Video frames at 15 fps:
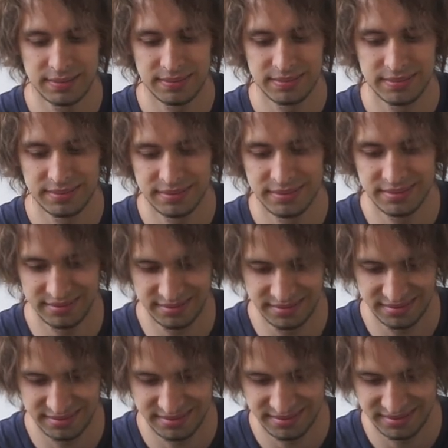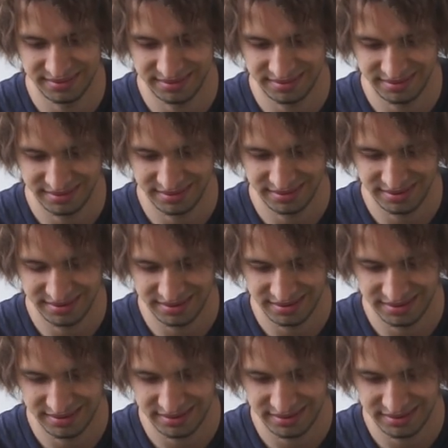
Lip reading: [no speech]